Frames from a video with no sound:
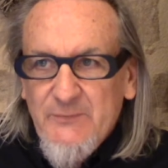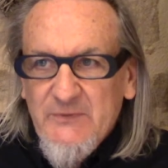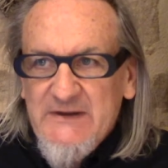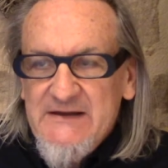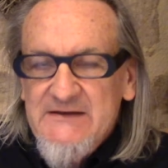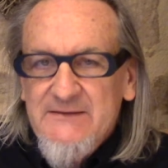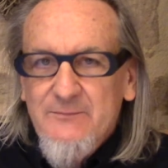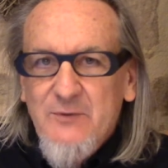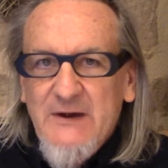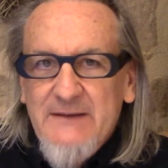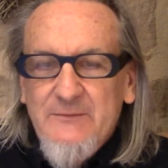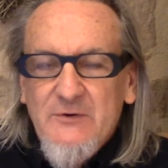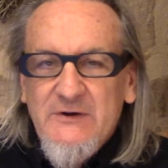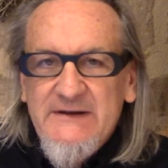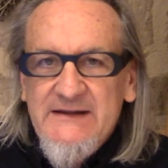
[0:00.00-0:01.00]
Kingdom
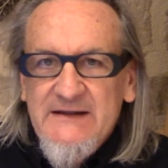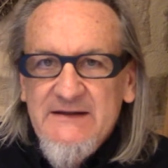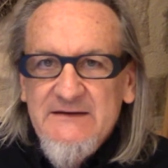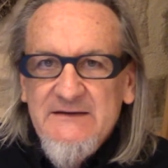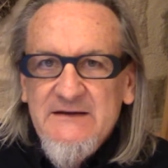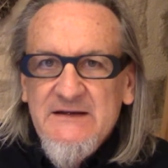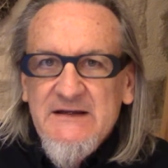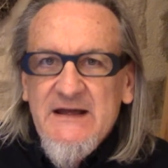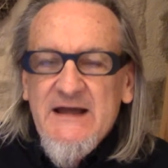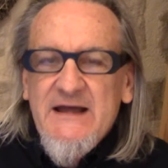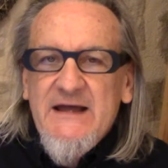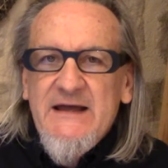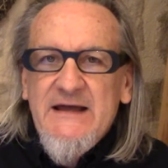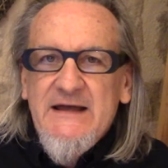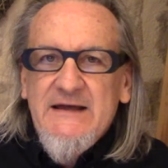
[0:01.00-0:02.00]
Primer again
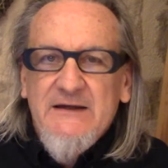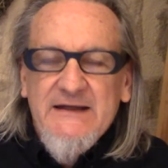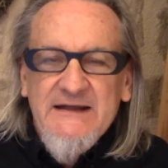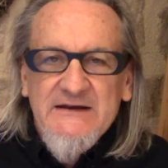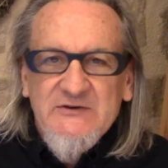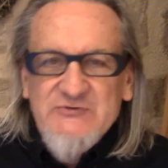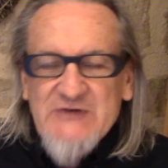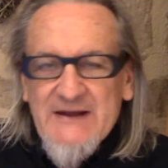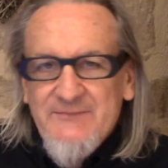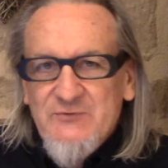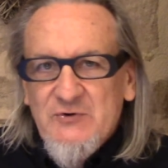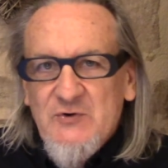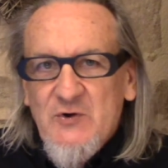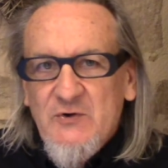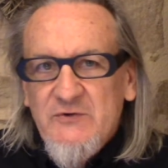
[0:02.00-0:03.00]
in a
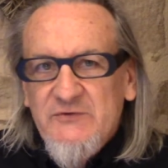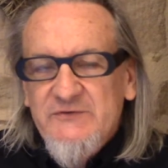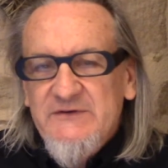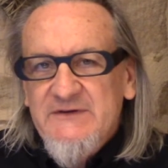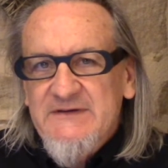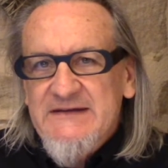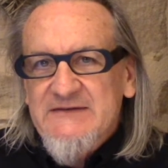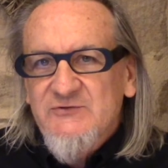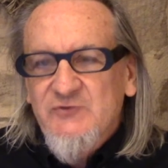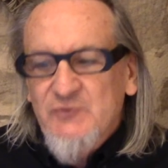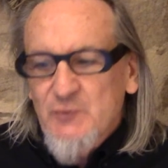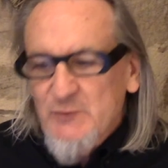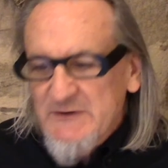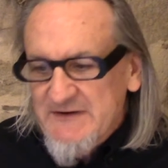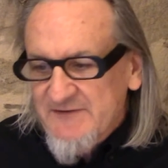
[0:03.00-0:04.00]
chapter called The
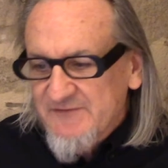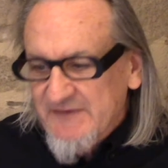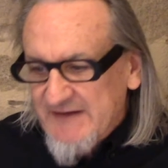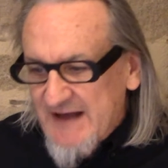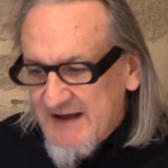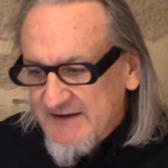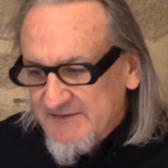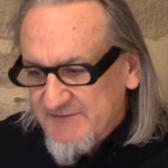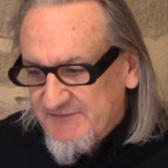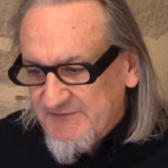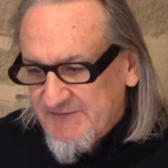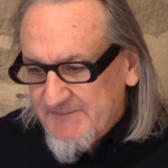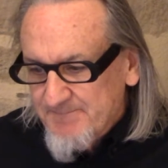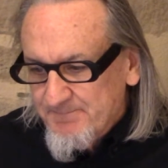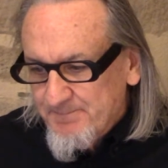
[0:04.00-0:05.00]
Intuitive
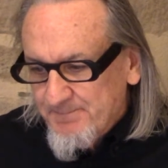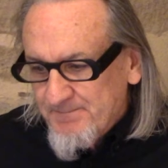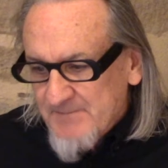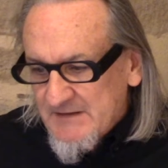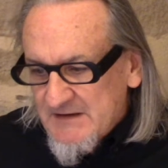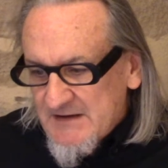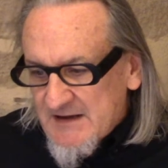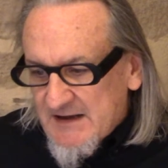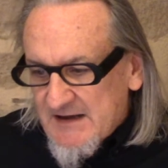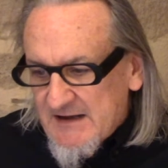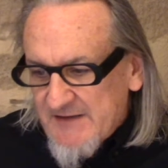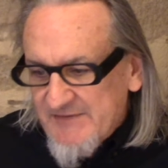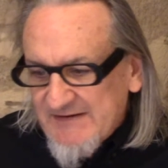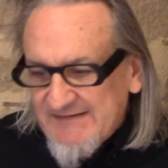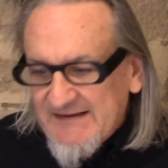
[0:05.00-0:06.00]
Life.
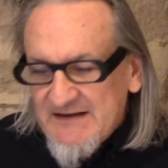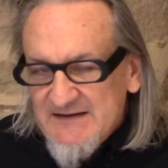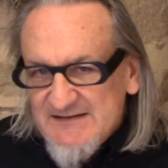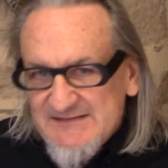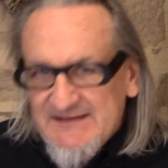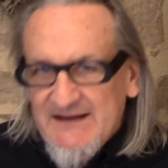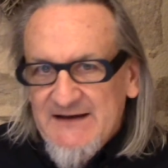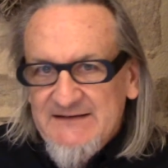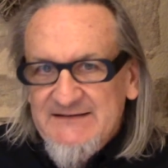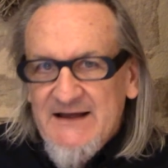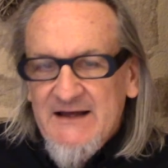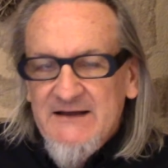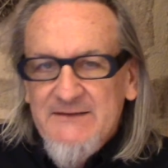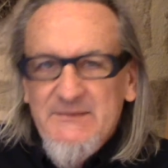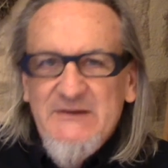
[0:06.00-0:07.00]
This hints at a
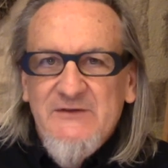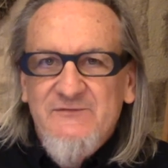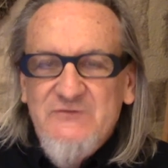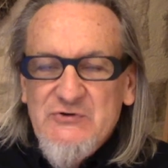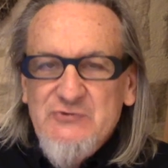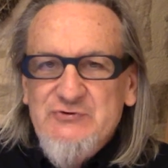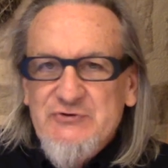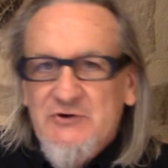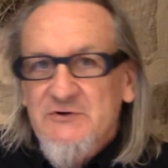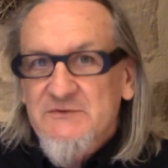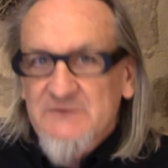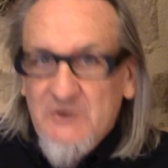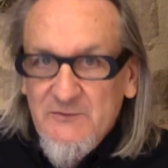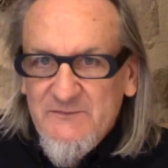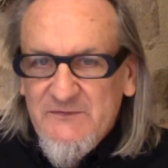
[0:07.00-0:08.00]
time in the
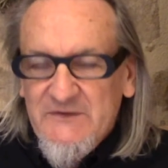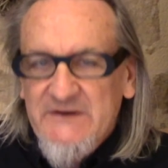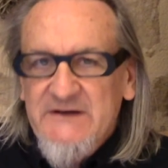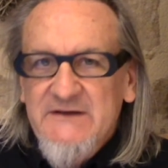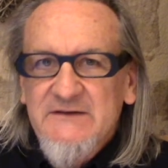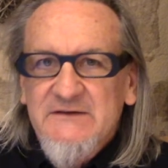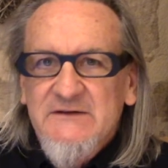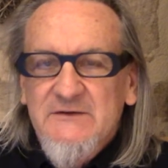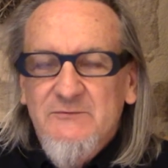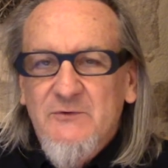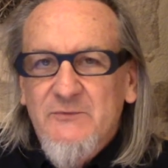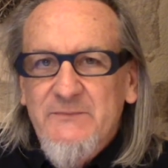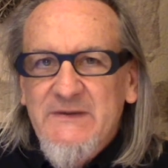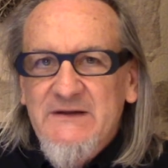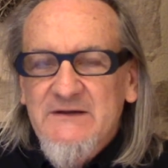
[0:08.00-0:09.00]
future, hopefully,
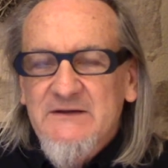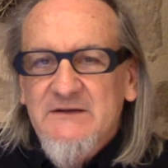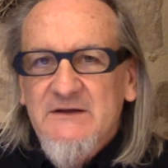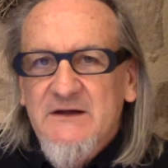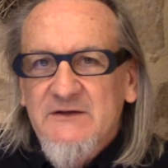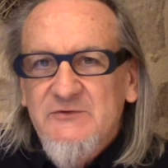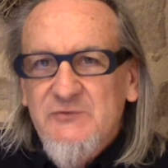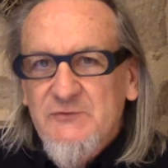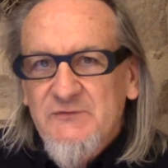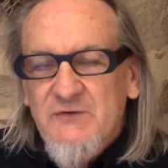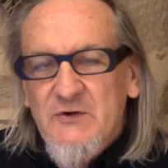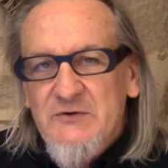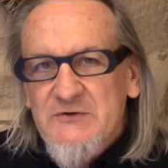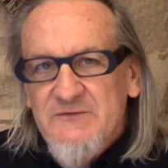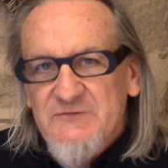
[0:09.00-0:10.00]
won't be too
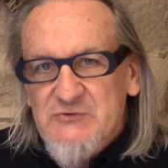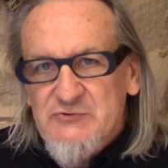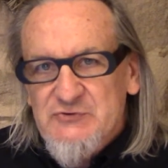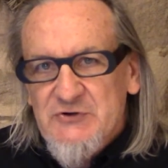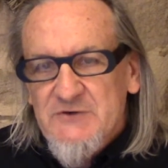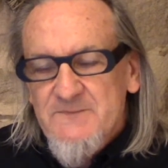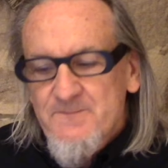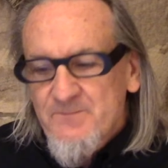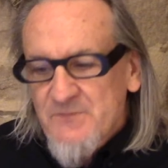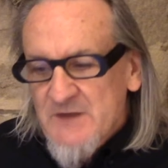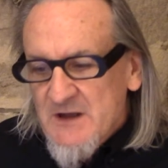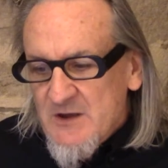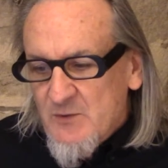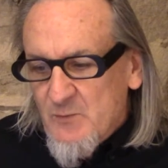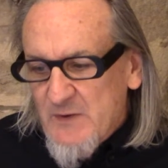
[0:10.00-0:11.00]
far in the future,
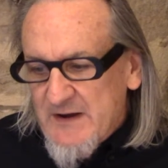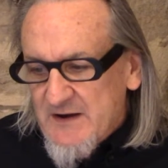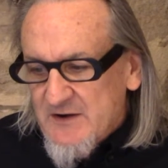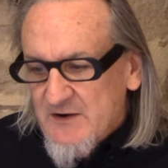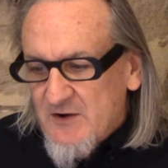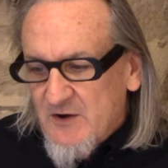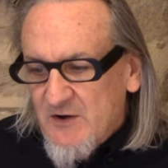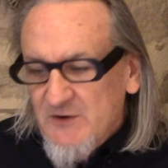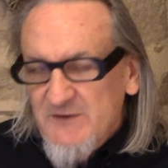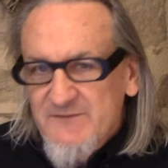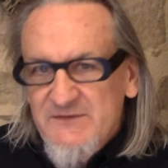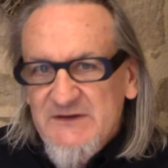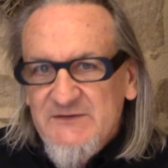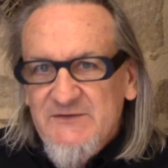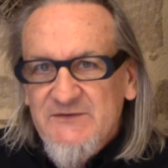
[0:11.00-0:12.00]
where all
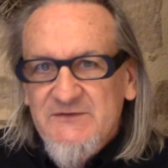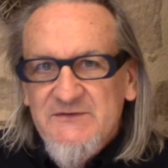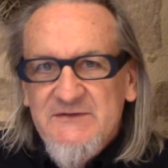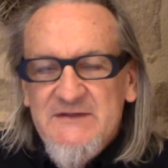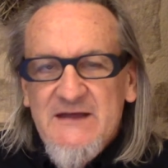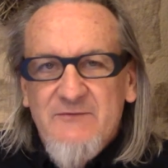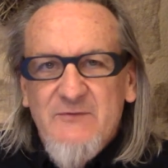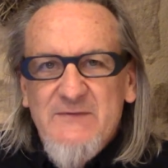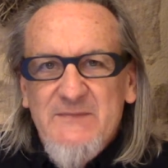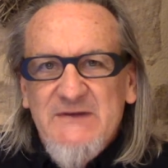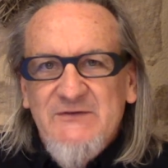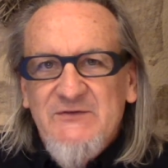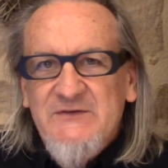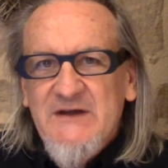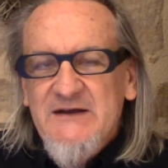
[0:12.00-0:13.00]
of this that we've
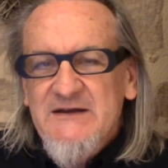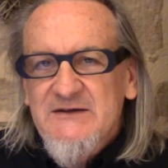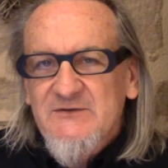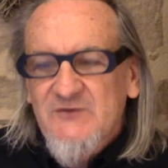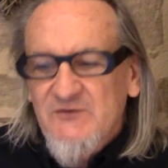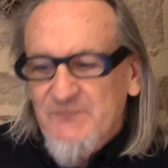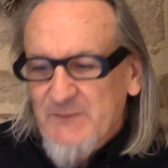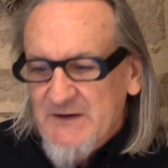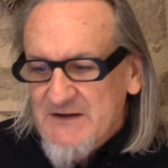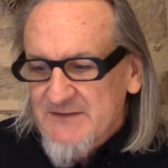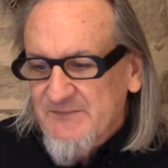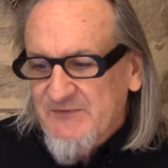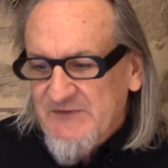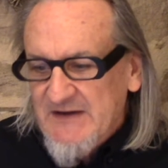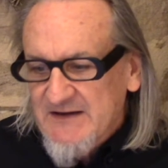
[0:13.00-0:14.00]
been studying just
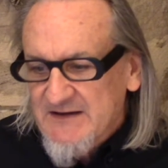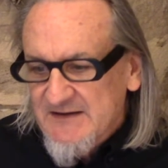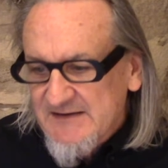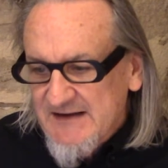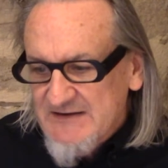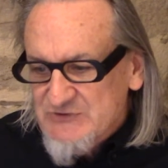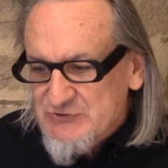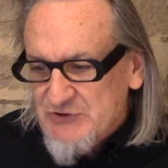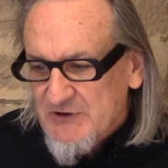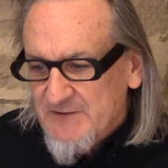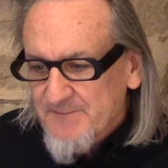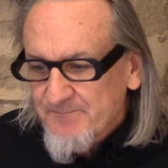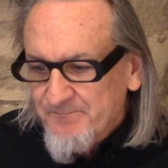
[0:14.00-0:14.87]
becomes second nature,